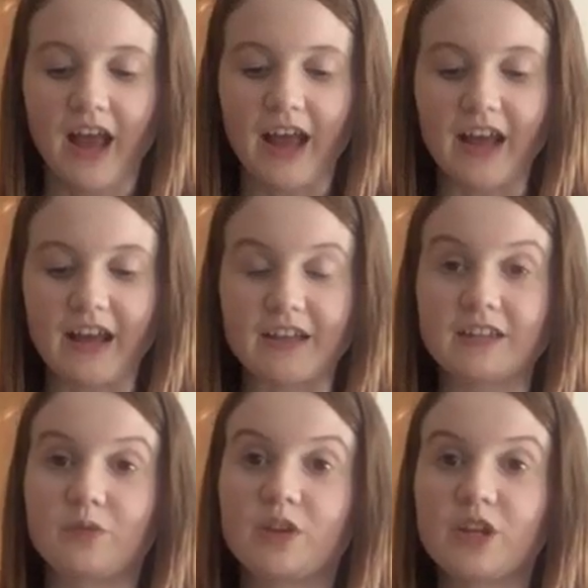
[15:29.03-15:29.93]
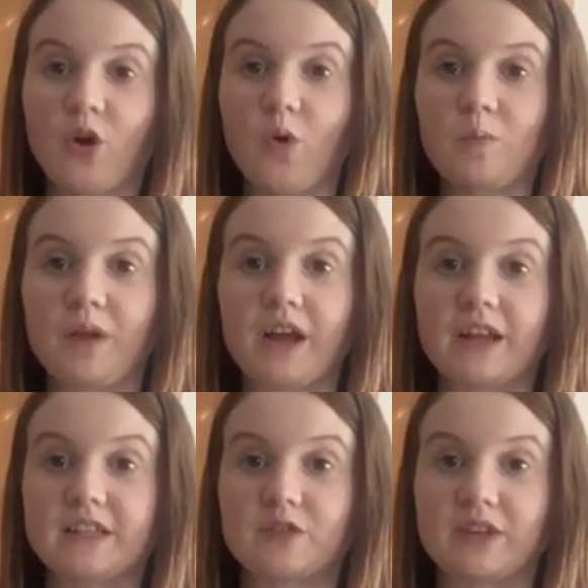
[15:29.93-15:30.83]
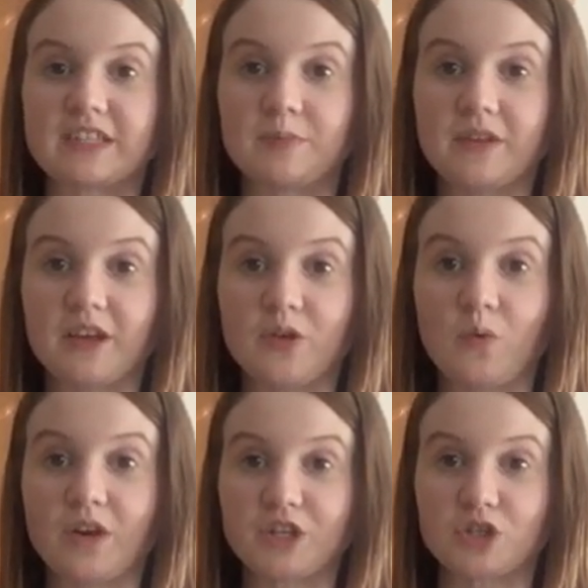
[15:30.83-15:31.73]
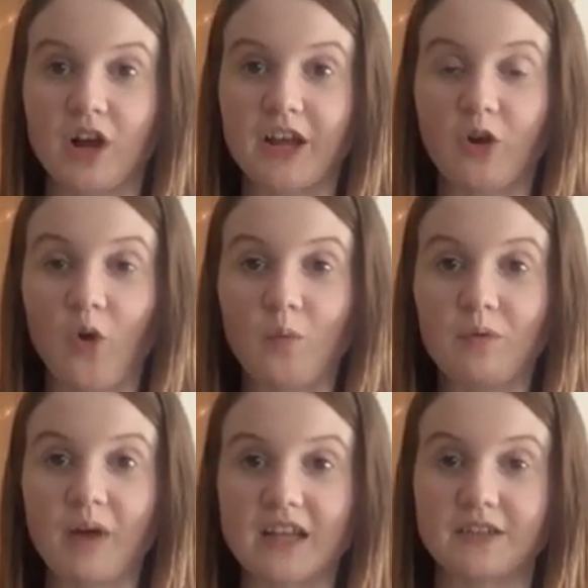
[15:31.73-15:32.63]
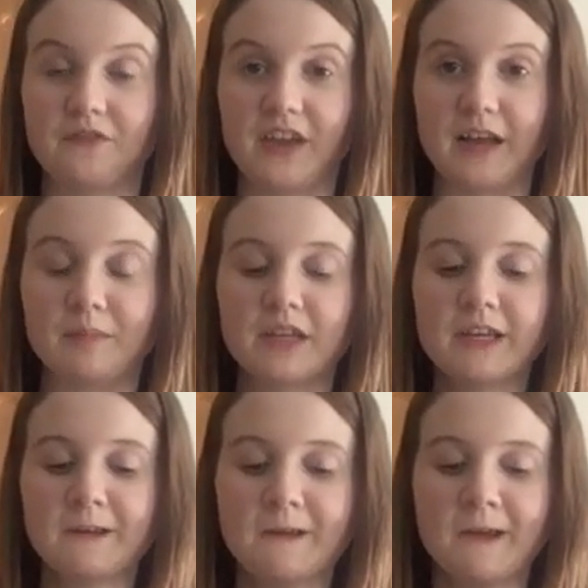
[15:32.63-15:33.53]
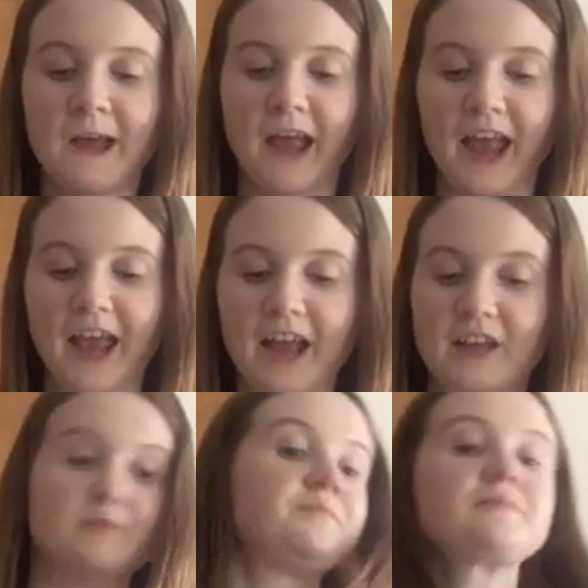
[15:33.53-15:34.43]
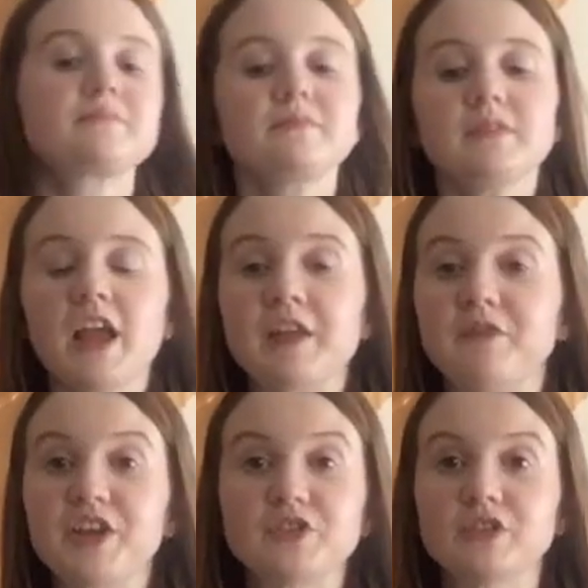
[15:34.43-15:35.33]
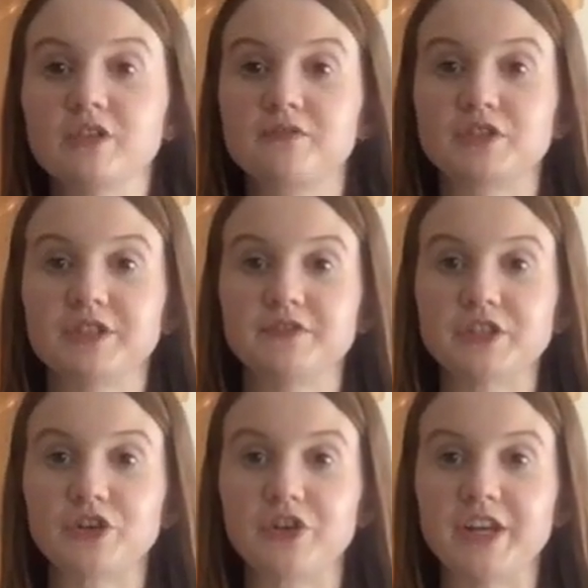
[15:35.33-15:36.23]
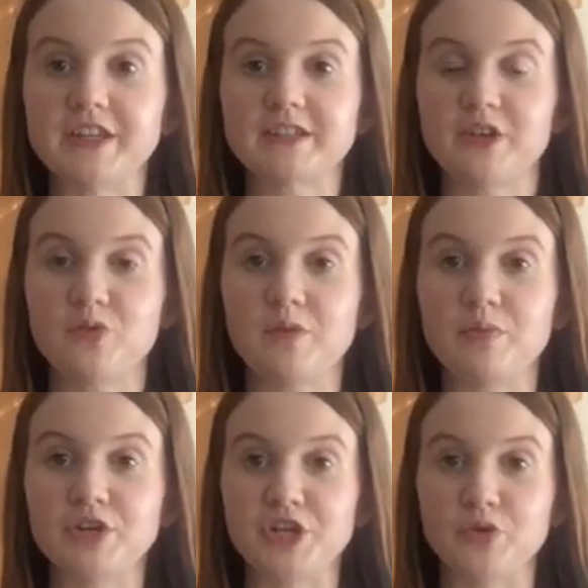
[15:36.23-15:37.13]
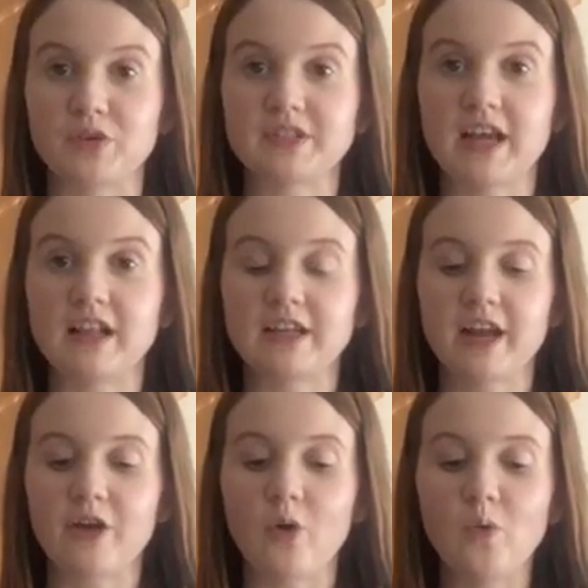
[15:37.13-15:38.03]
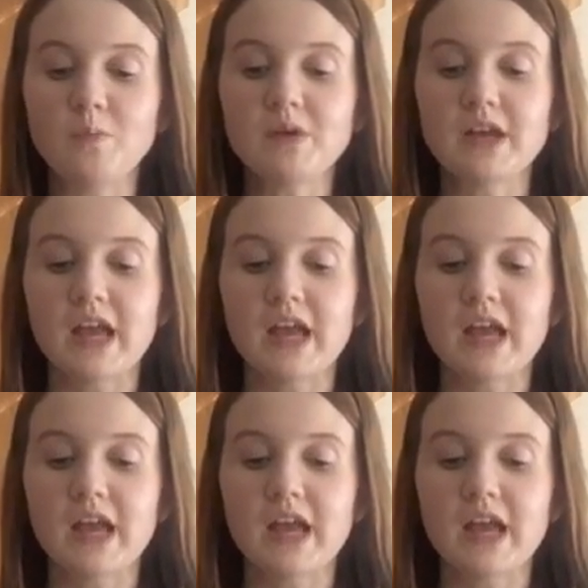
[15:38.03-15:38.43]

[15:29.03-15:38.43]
And I really hope that it's a recipe that you want to try at home as a family, and I invite you to look for different ingredients that you can put in your salad at home.